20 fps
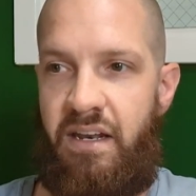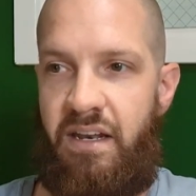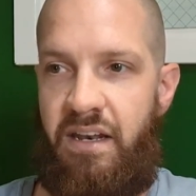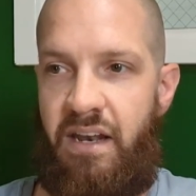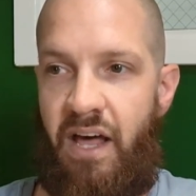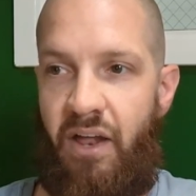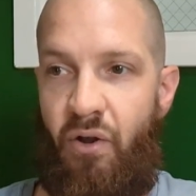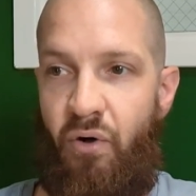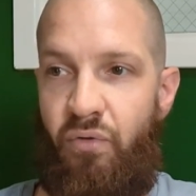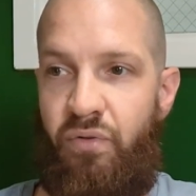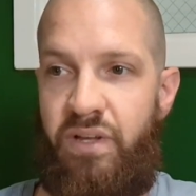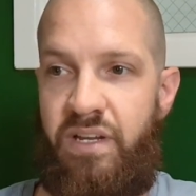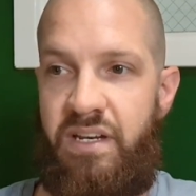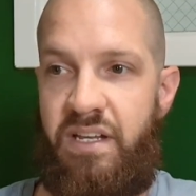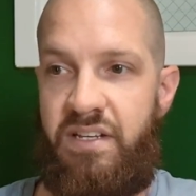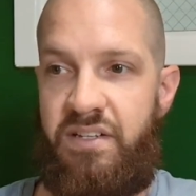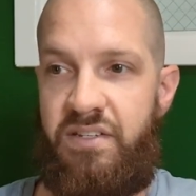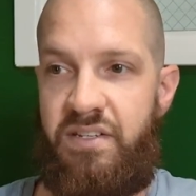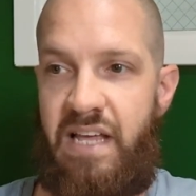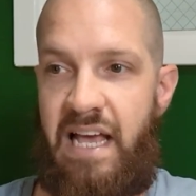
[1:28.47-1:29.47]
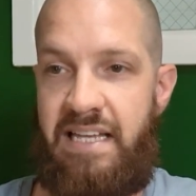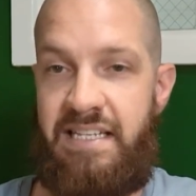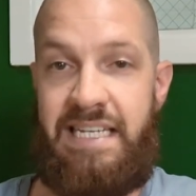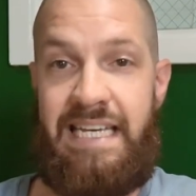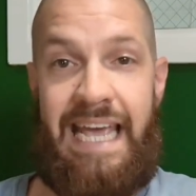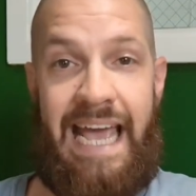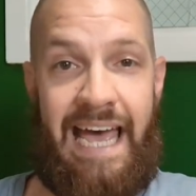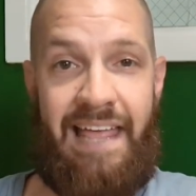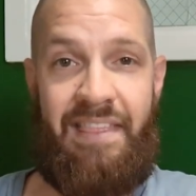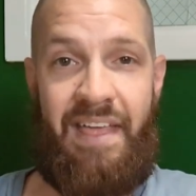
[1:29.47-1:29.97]
not only has
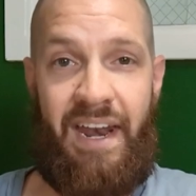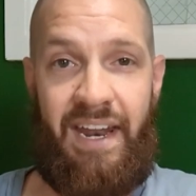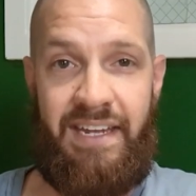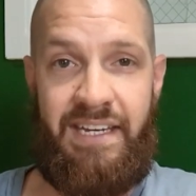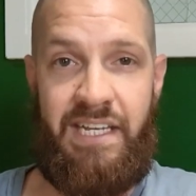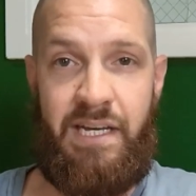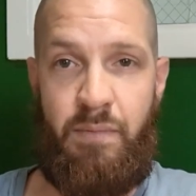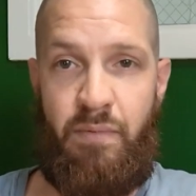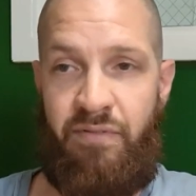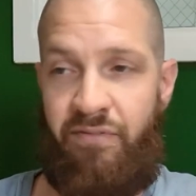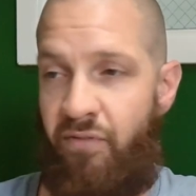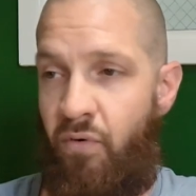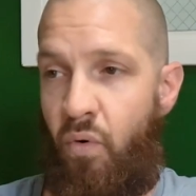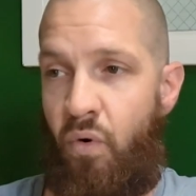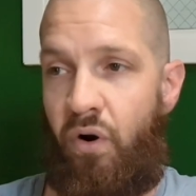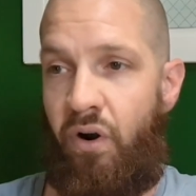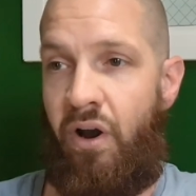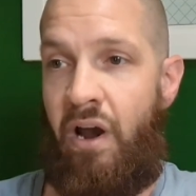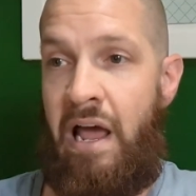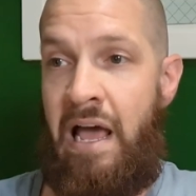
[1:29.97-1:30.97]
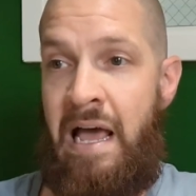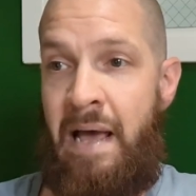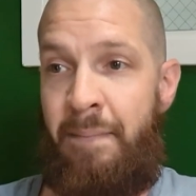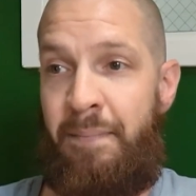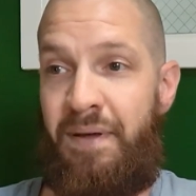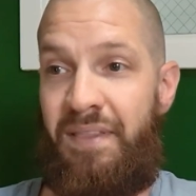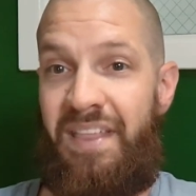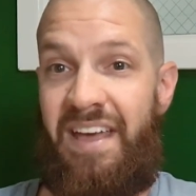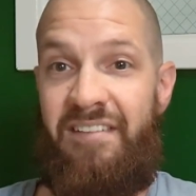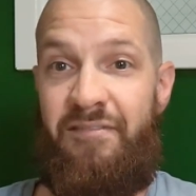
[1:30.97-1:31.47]
he had that idea before,
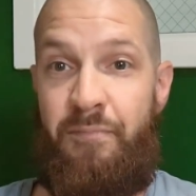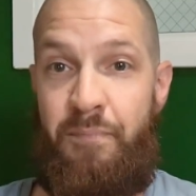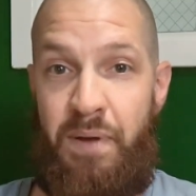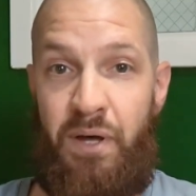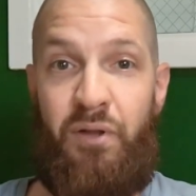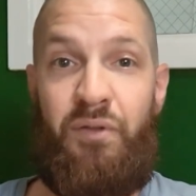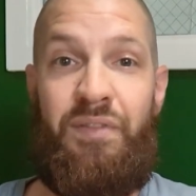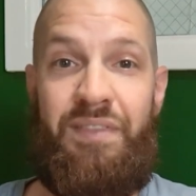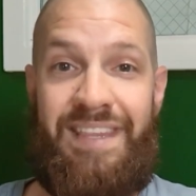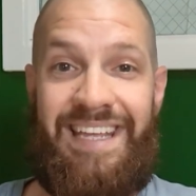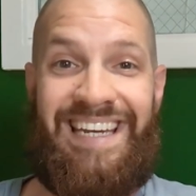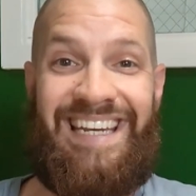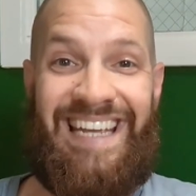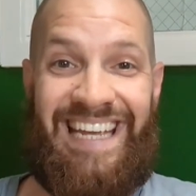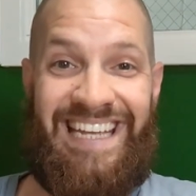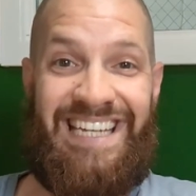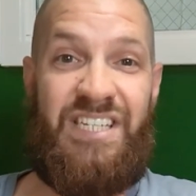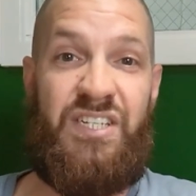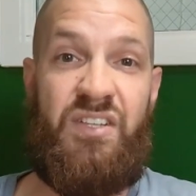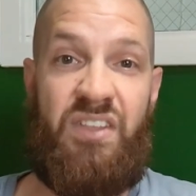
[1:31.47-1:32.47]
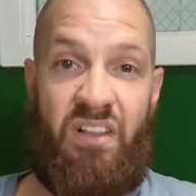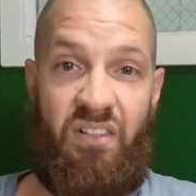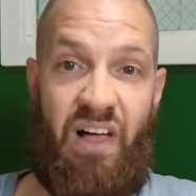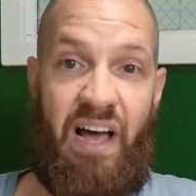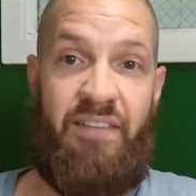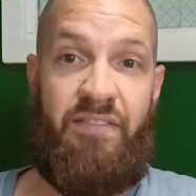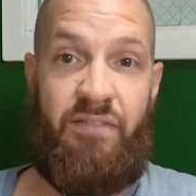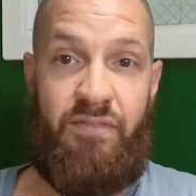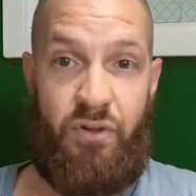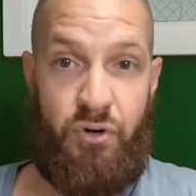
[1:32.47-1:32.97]
but they've built it into the
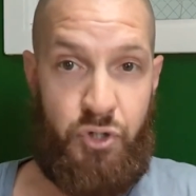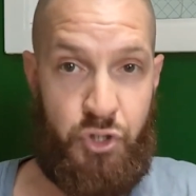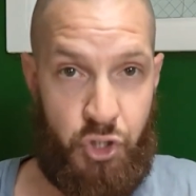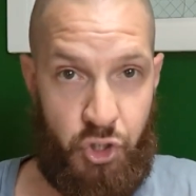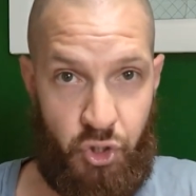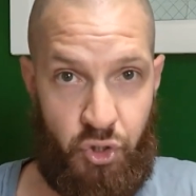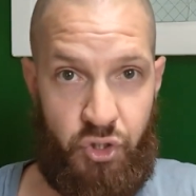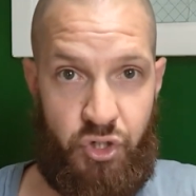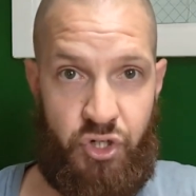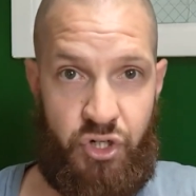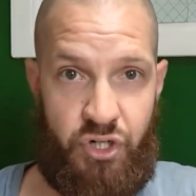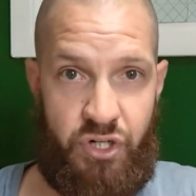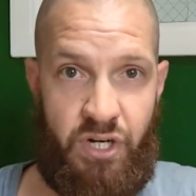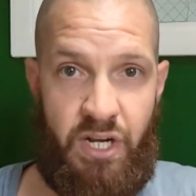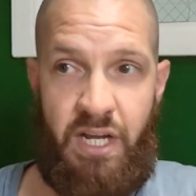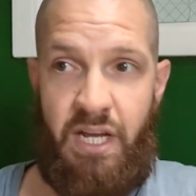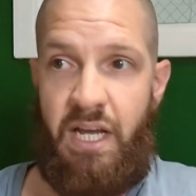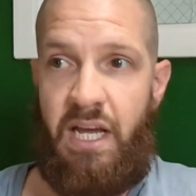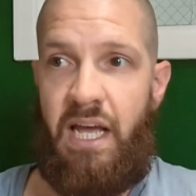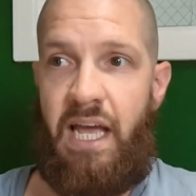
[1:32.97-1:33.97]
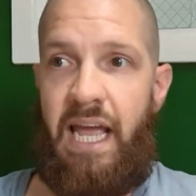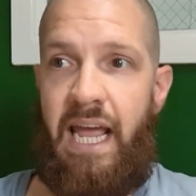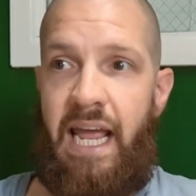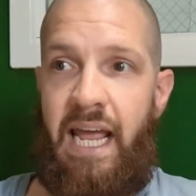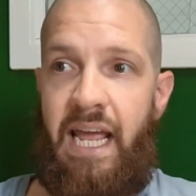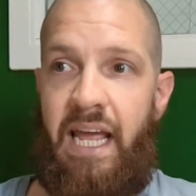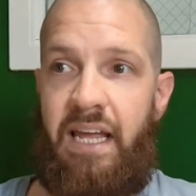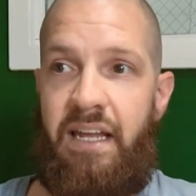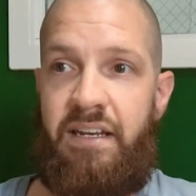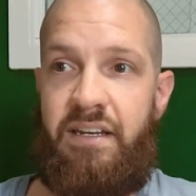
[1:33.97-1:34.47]
life of their church.
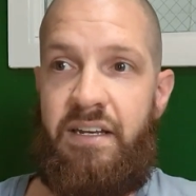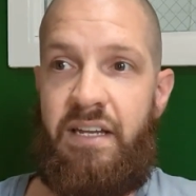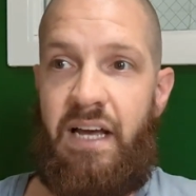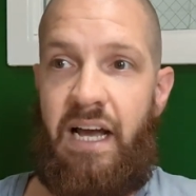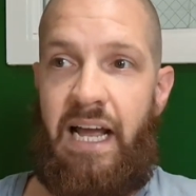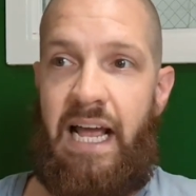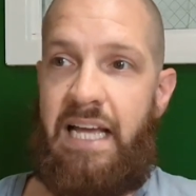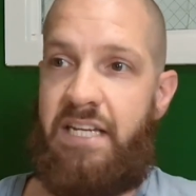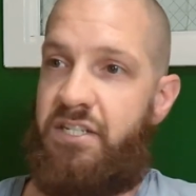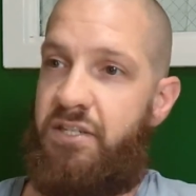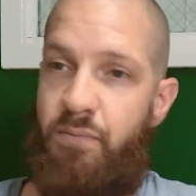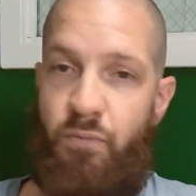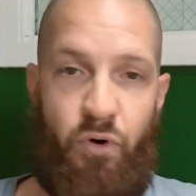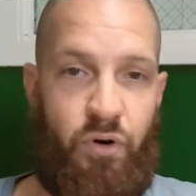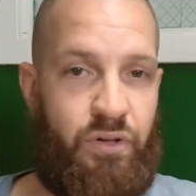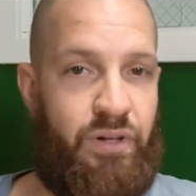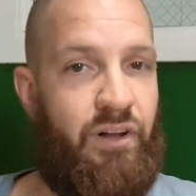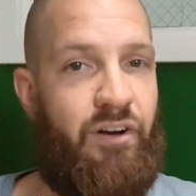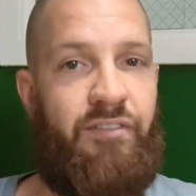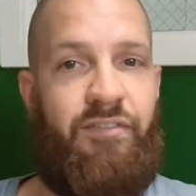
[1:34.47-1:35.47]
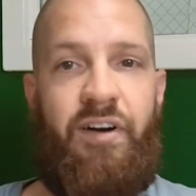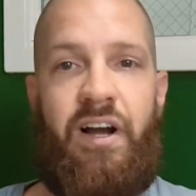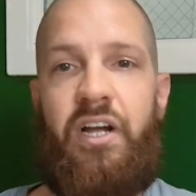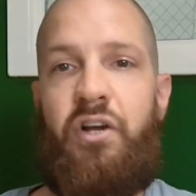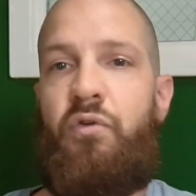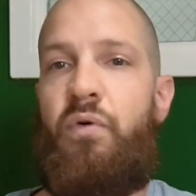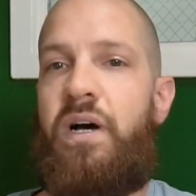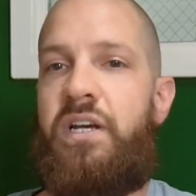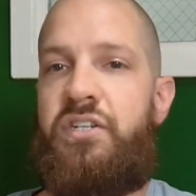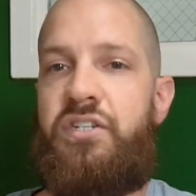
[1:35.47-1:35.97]
And I asked some more clarifying
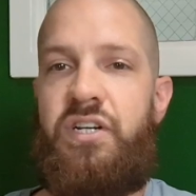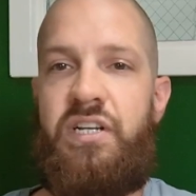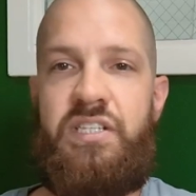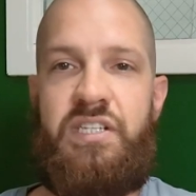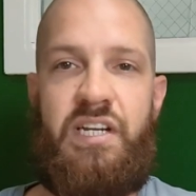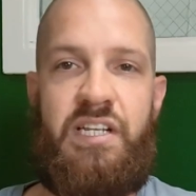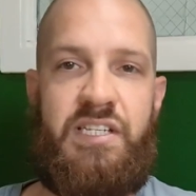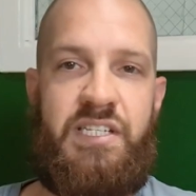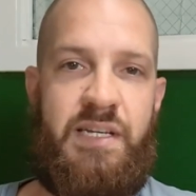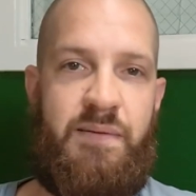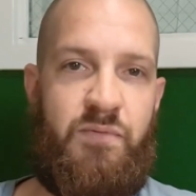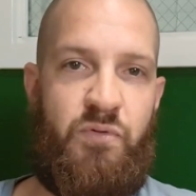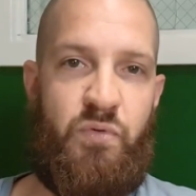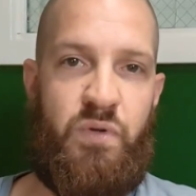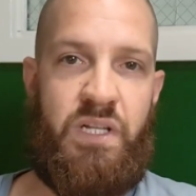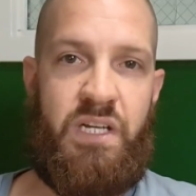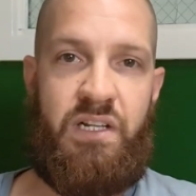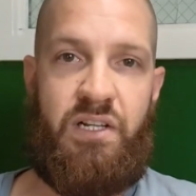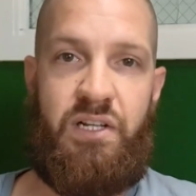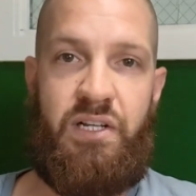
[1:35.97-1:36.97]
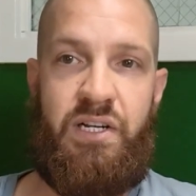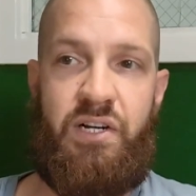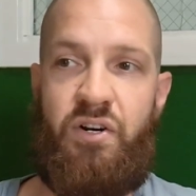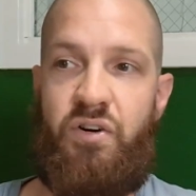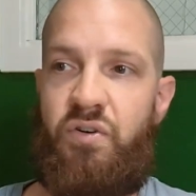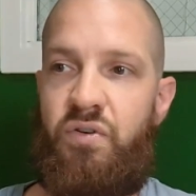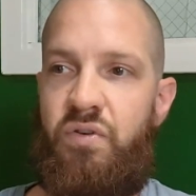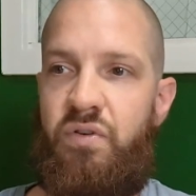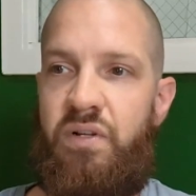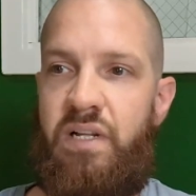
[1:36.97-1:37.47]
questions, and it seemed really
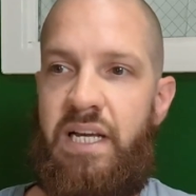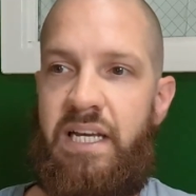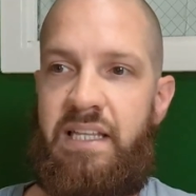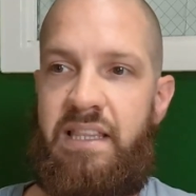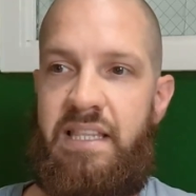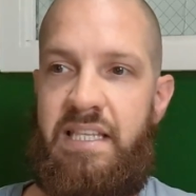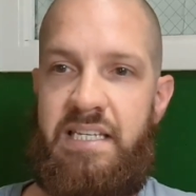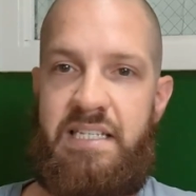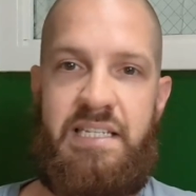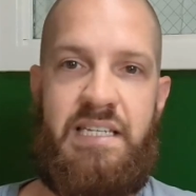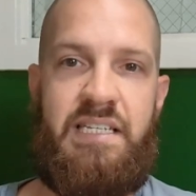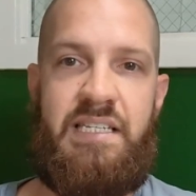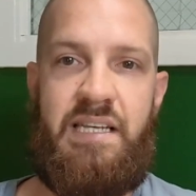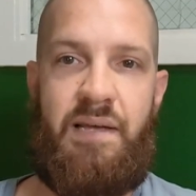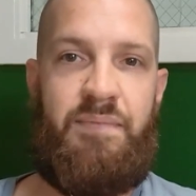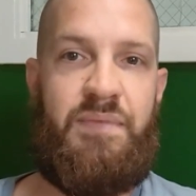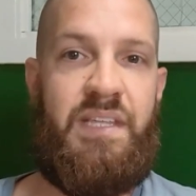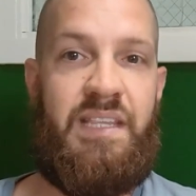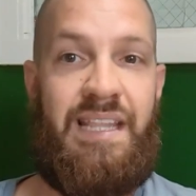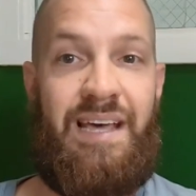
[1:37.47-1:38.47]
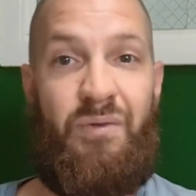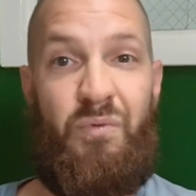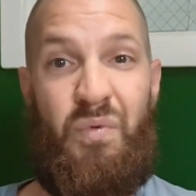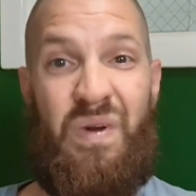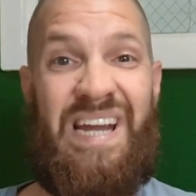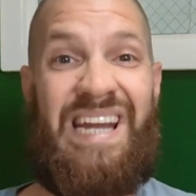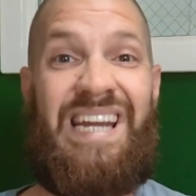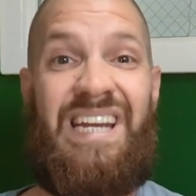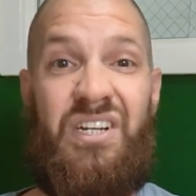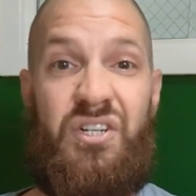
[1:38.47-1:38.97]
clear, like, this is something that
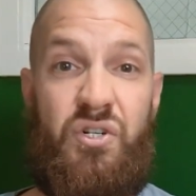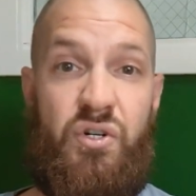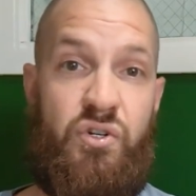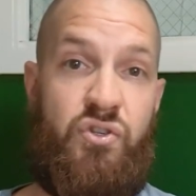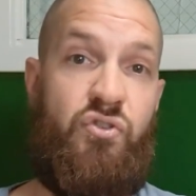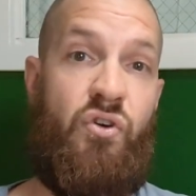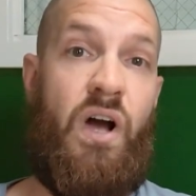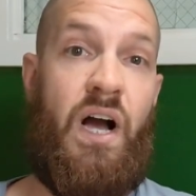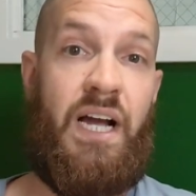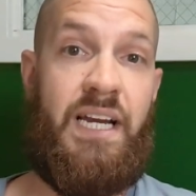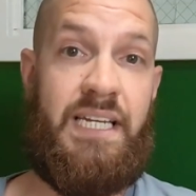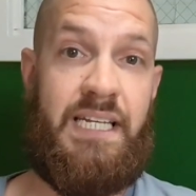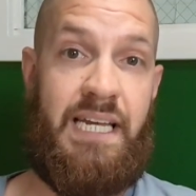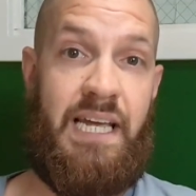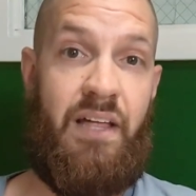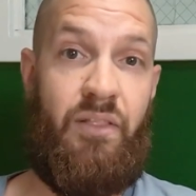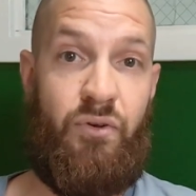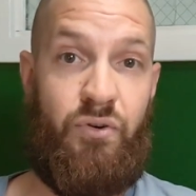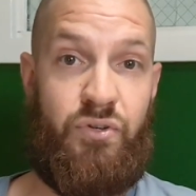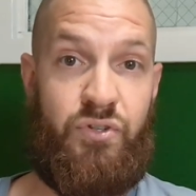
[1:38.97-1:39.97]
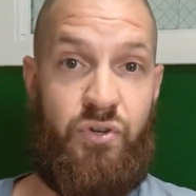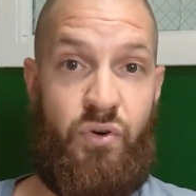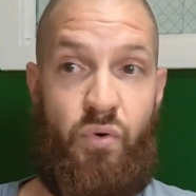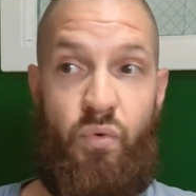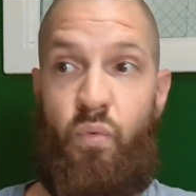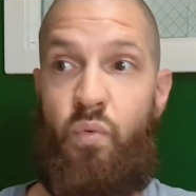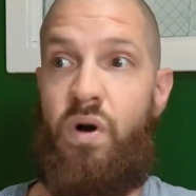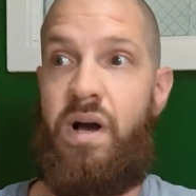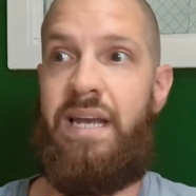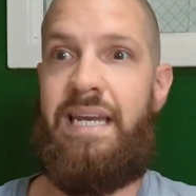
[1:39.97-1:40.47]
we should try together. So
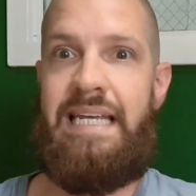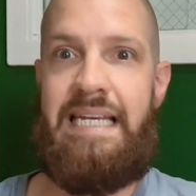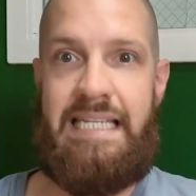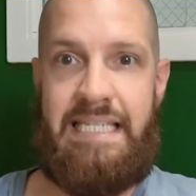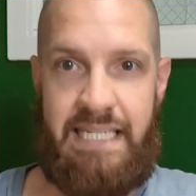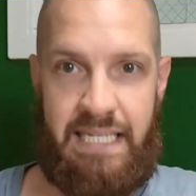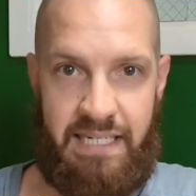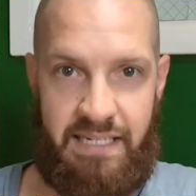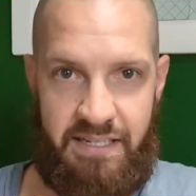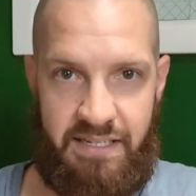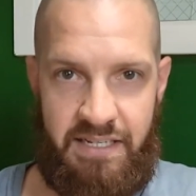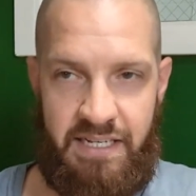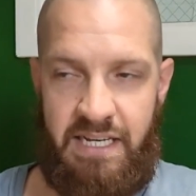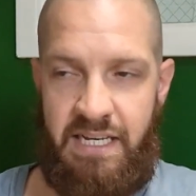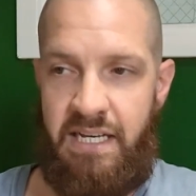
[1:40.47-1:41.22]
what is it?